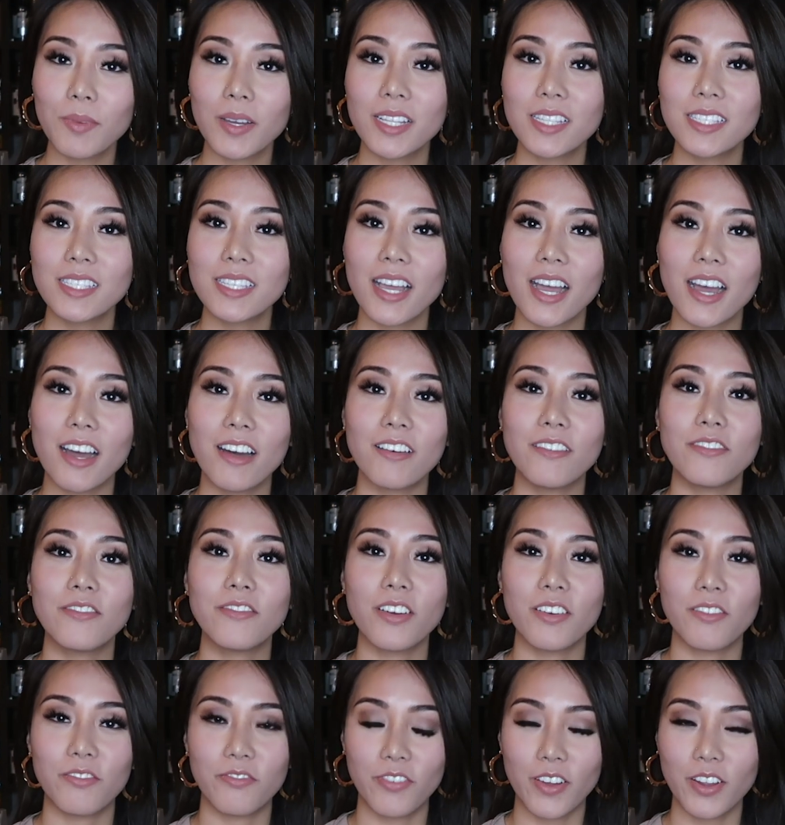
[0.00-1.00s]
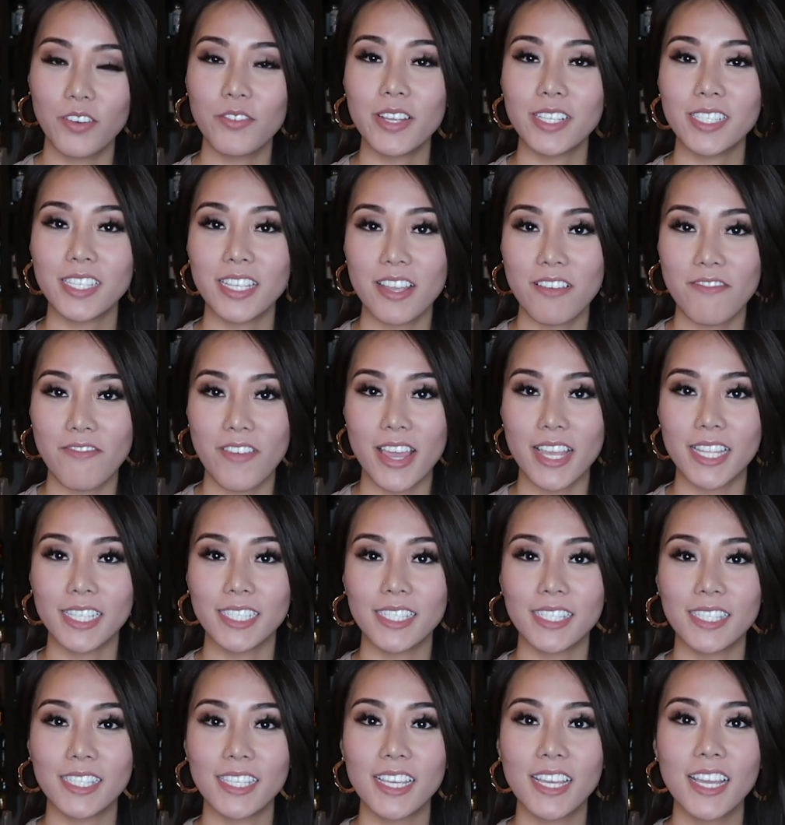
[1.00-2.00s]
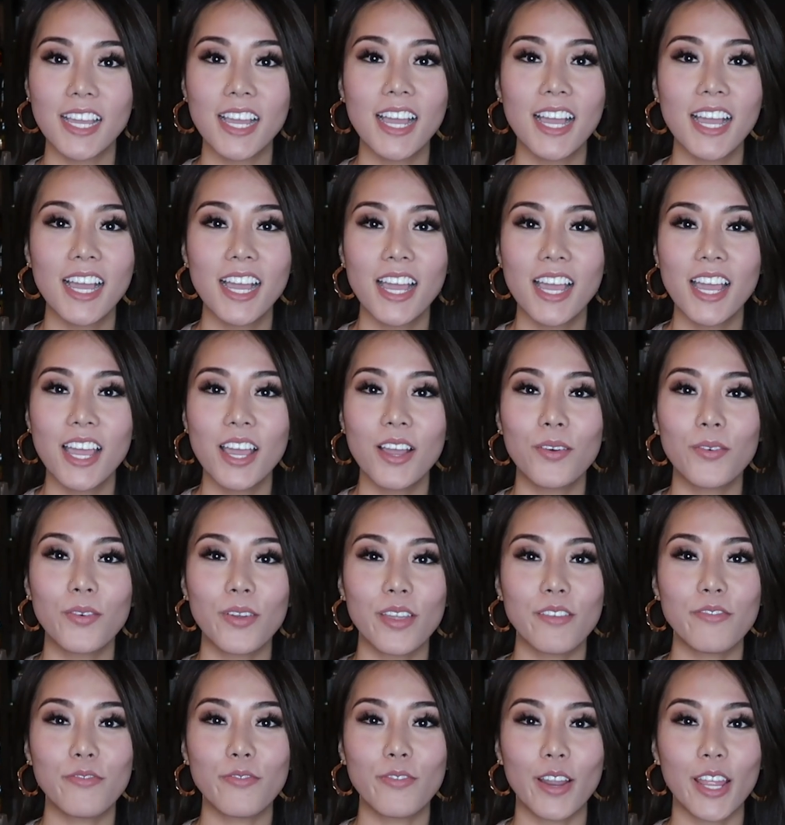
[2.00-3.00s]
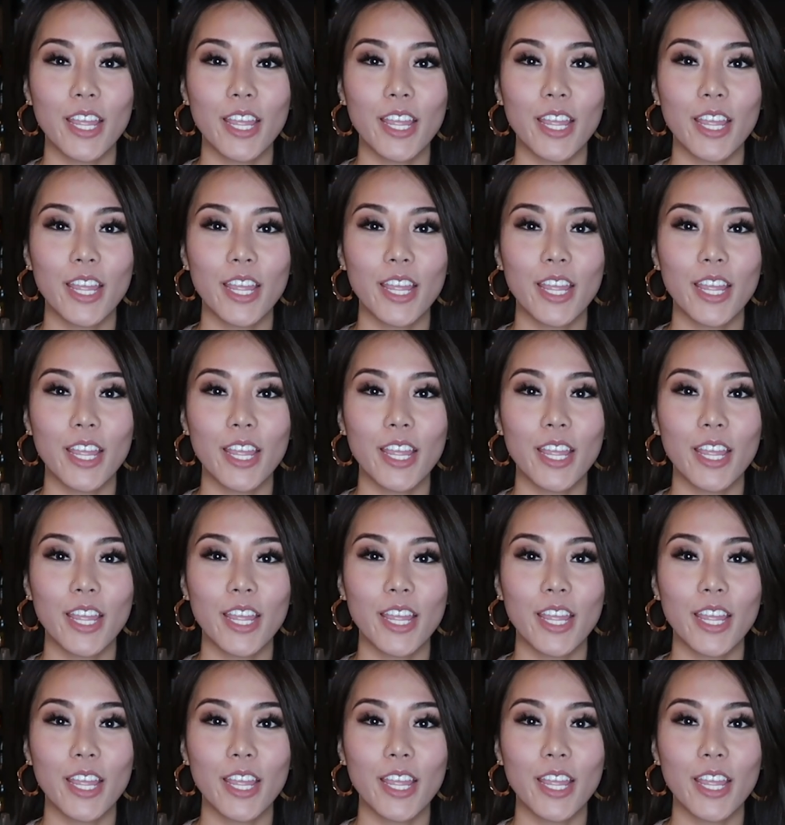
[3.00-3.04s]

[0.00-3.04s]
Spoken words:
months of fundraising events, we've